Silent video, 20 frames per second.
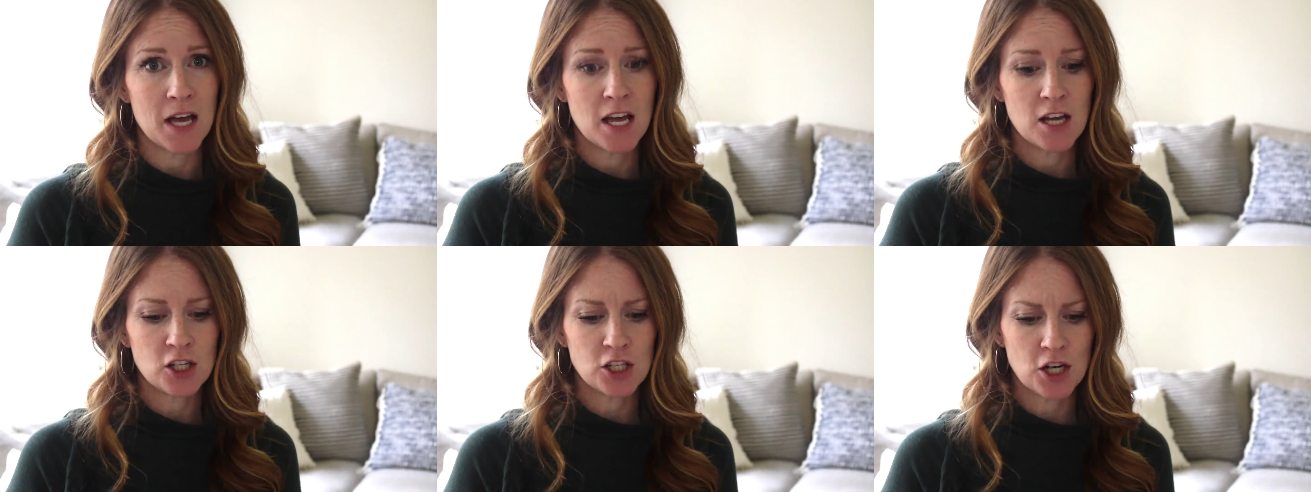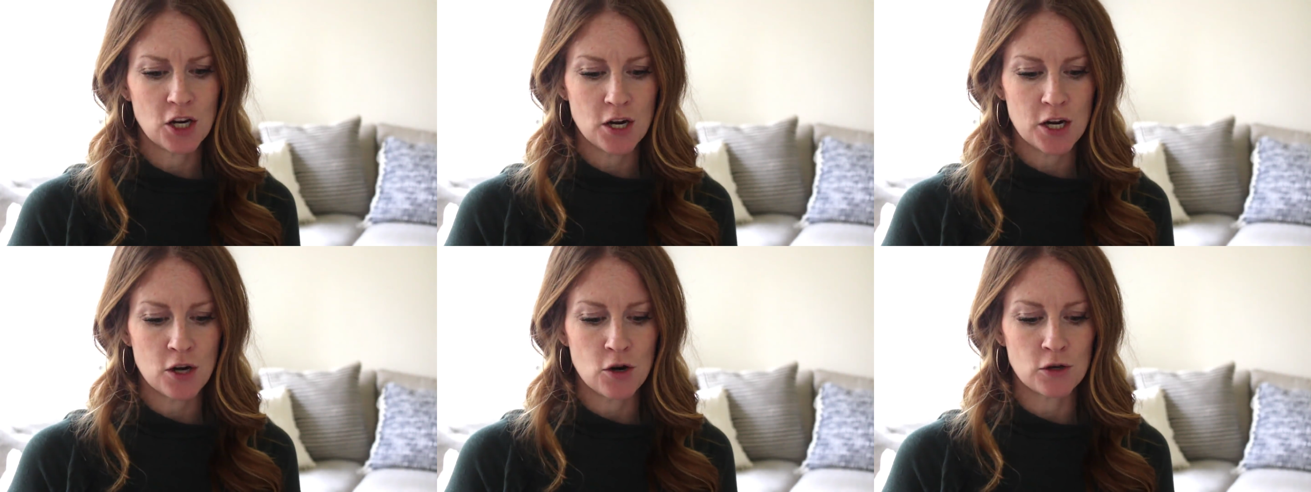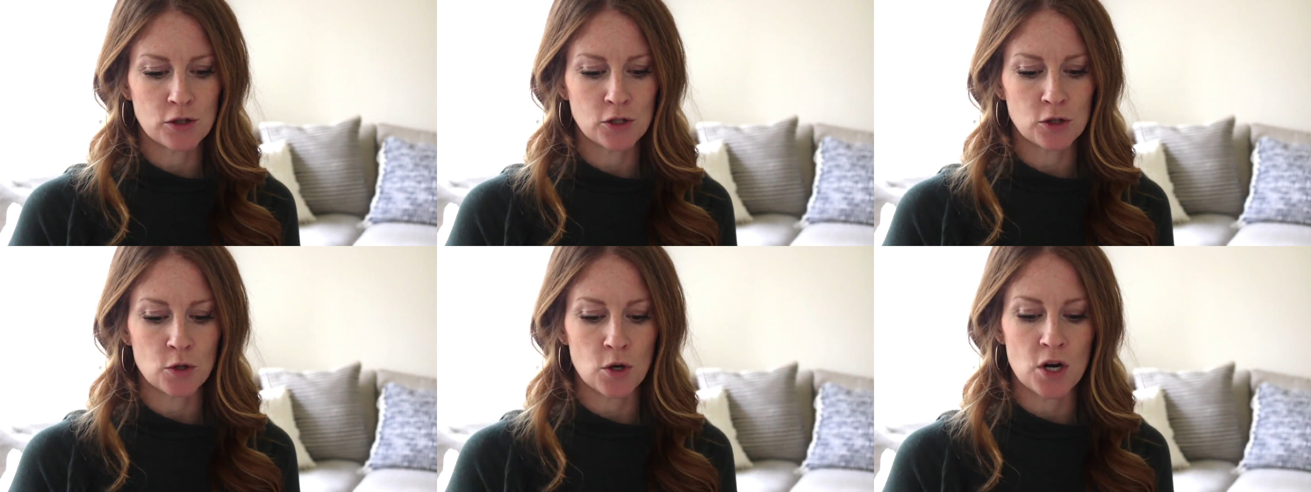sharing
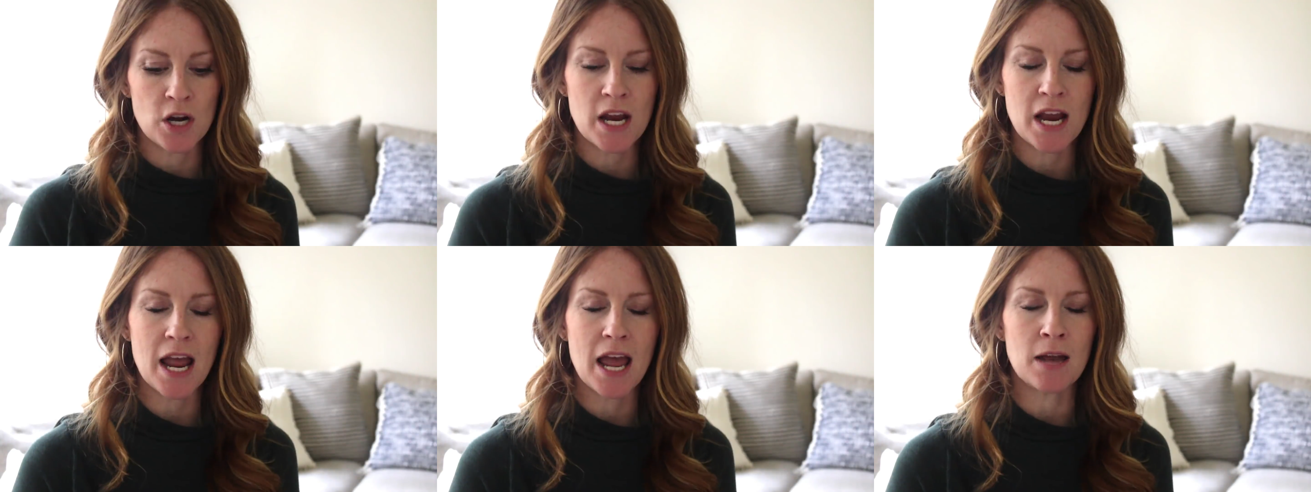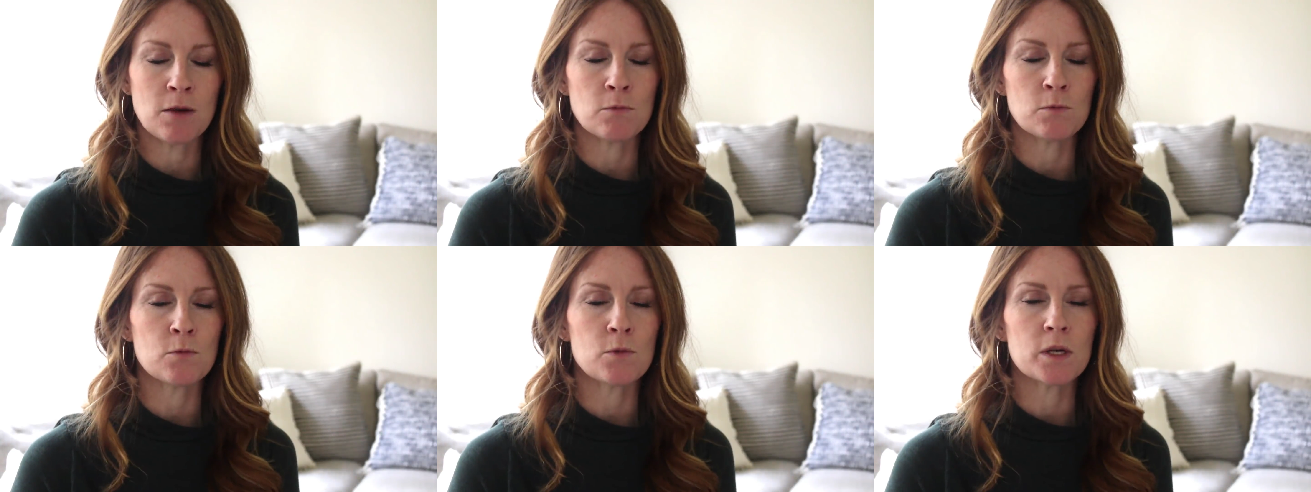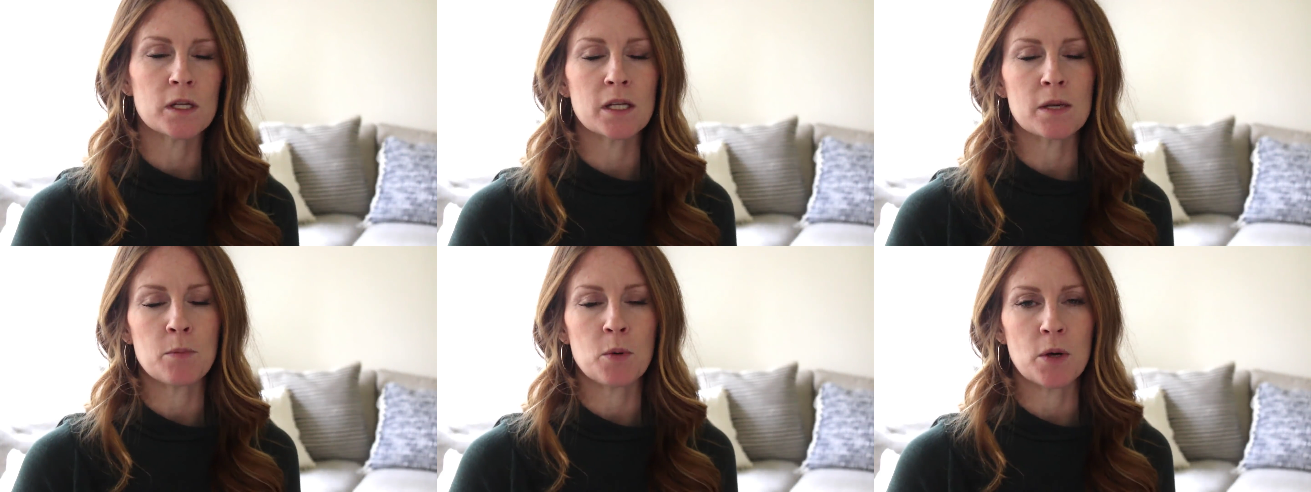her story and
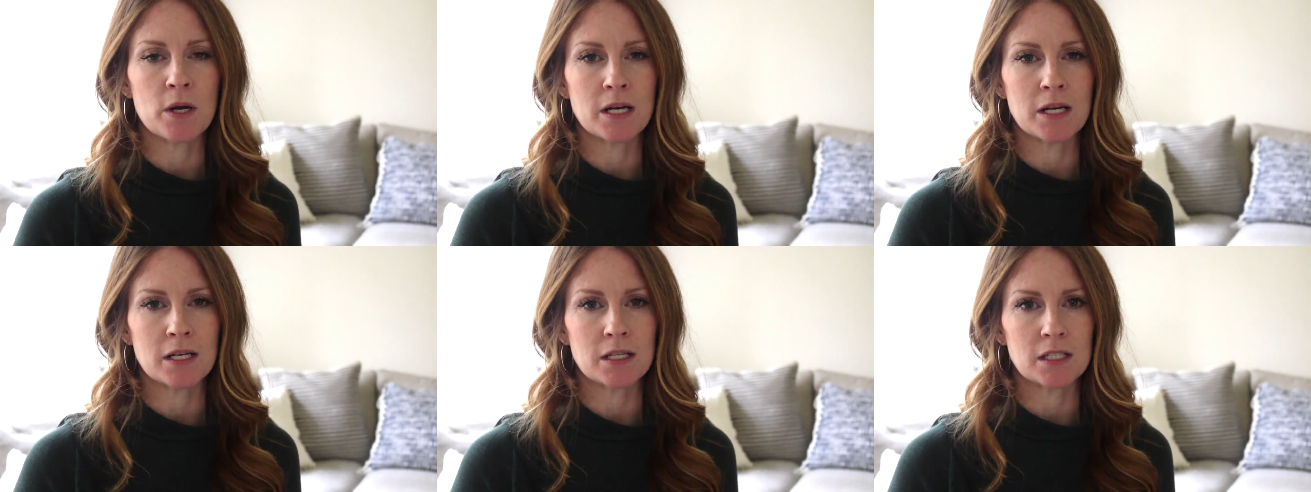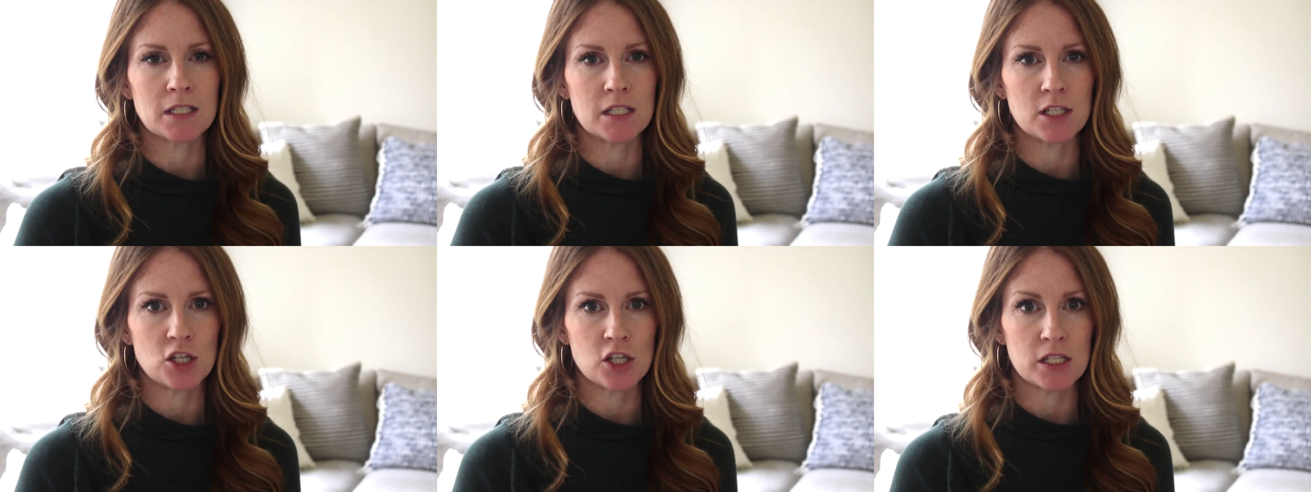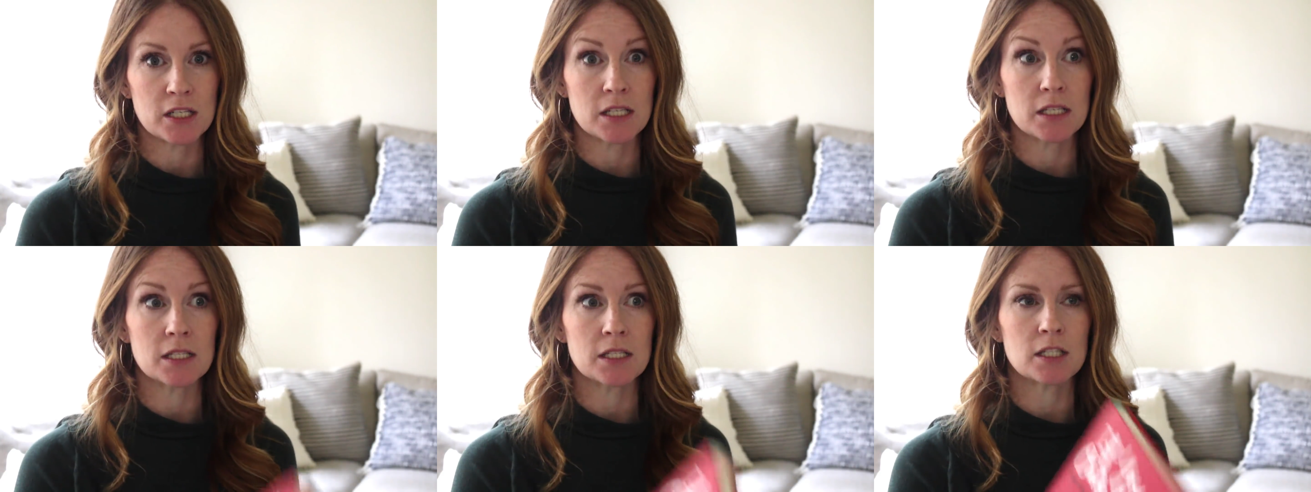really pointing us to Jesus.